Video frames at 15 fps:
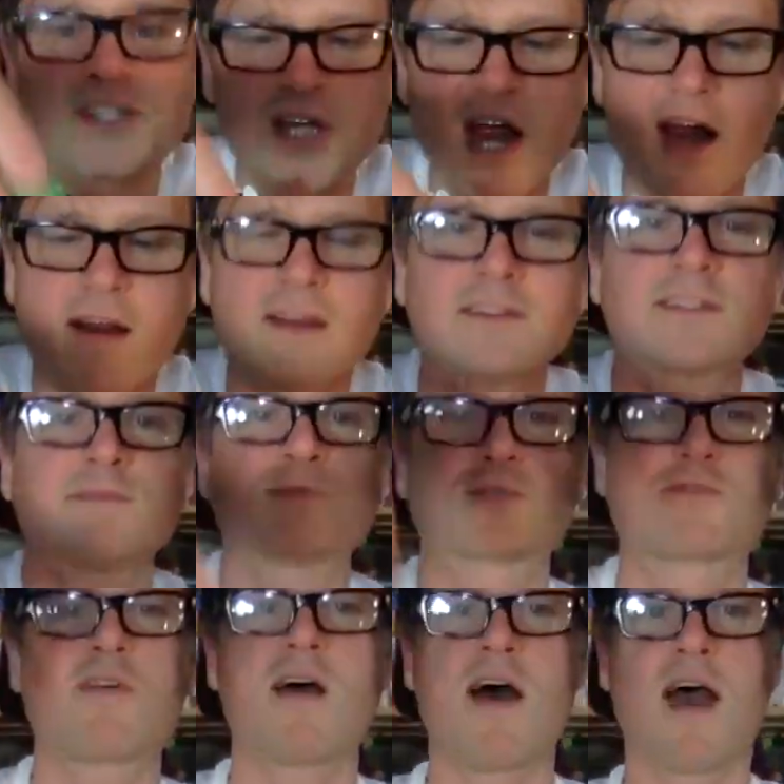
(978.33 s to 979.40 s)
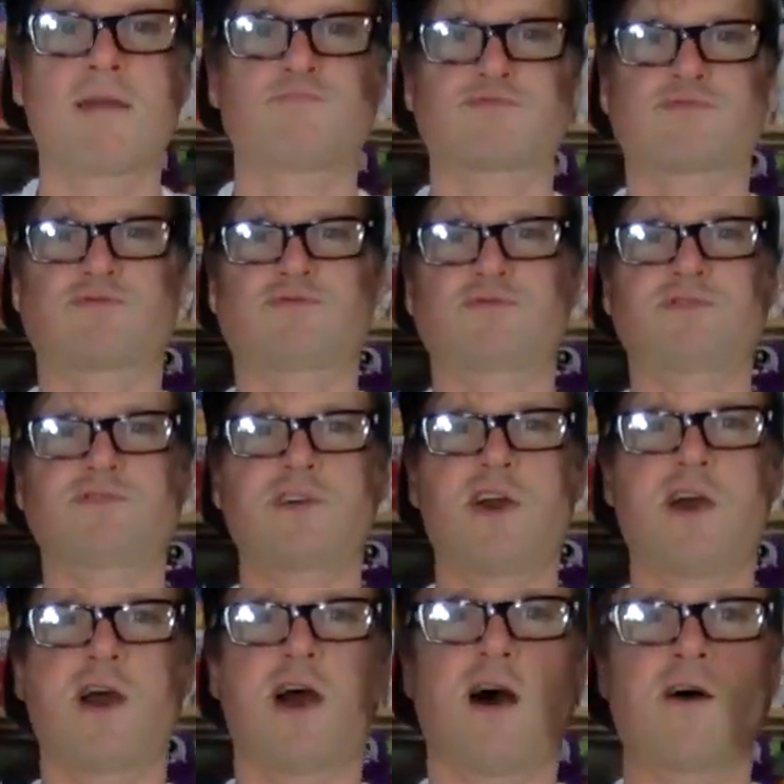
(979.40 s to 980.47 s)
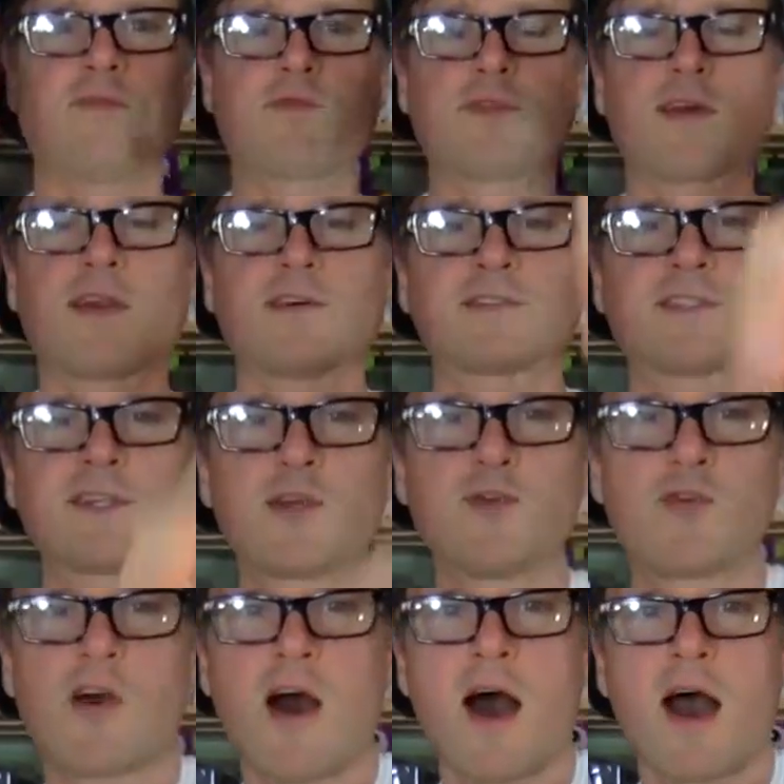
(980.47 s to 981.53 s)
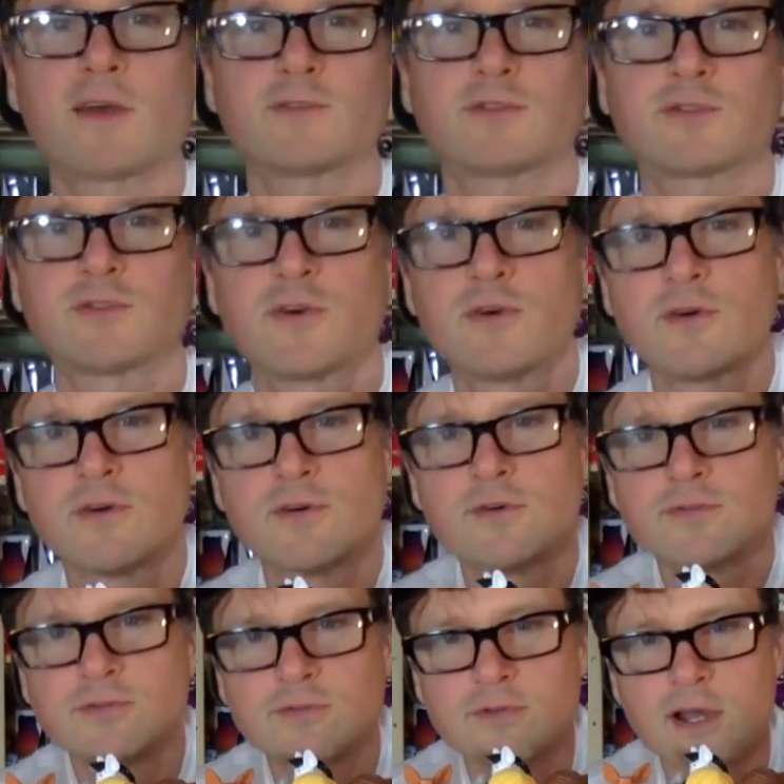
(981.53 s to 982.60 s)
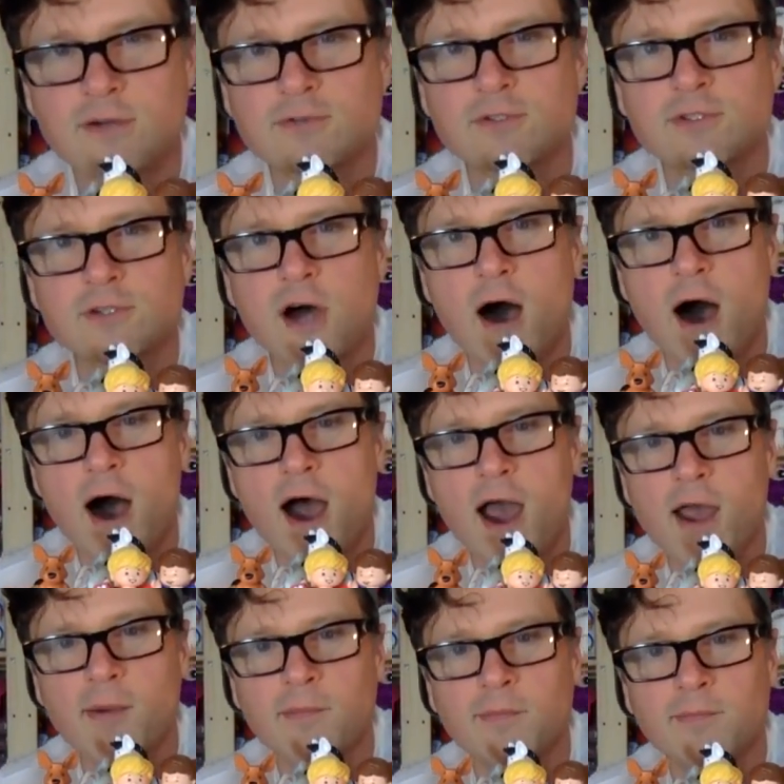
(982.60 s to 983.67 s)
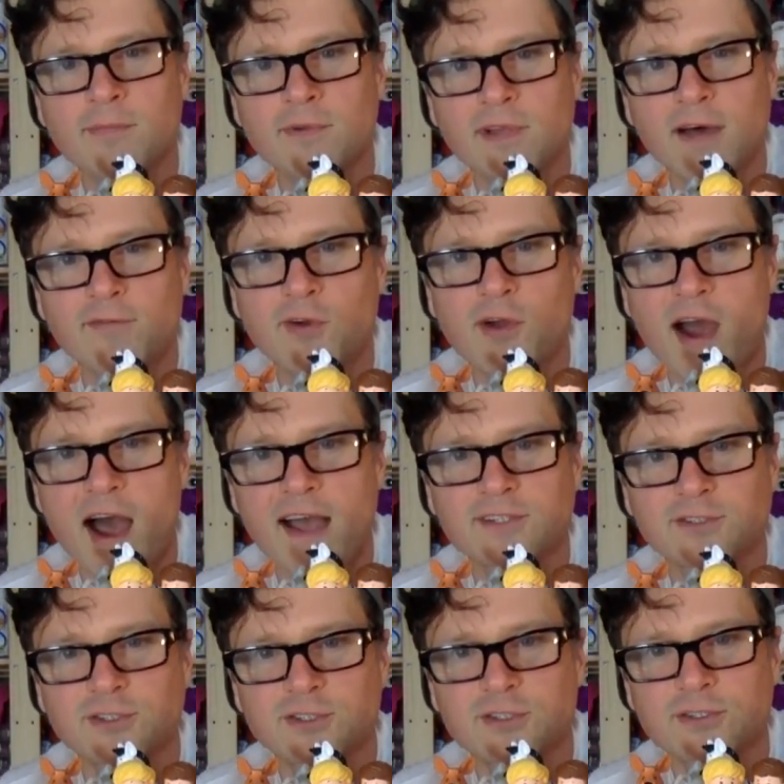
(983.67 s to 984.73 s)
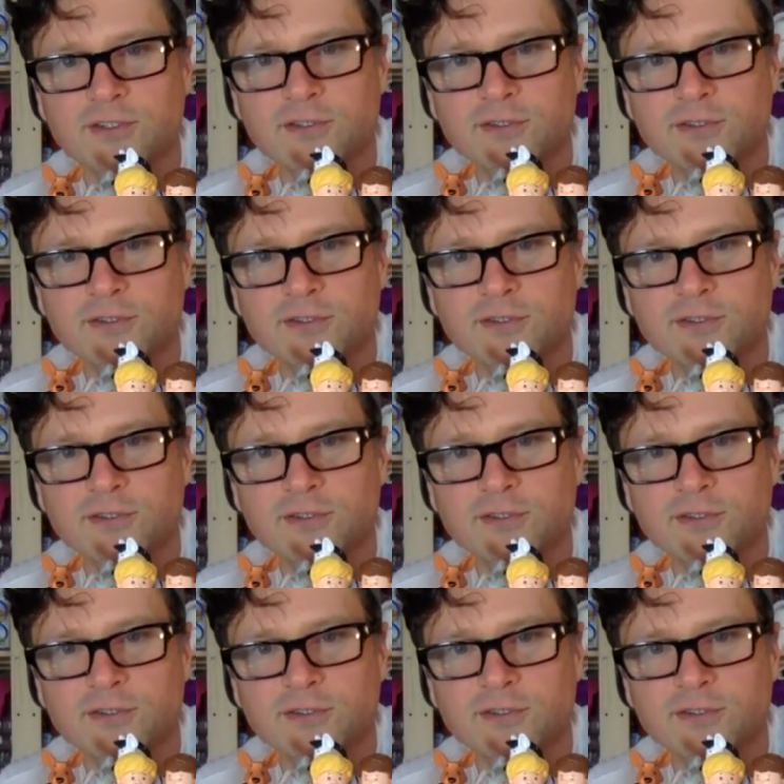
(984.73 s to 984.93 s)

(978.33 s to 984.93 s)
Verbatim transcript: share, and subscribe. Yeah. And I'll see you guys next time. Love you guys.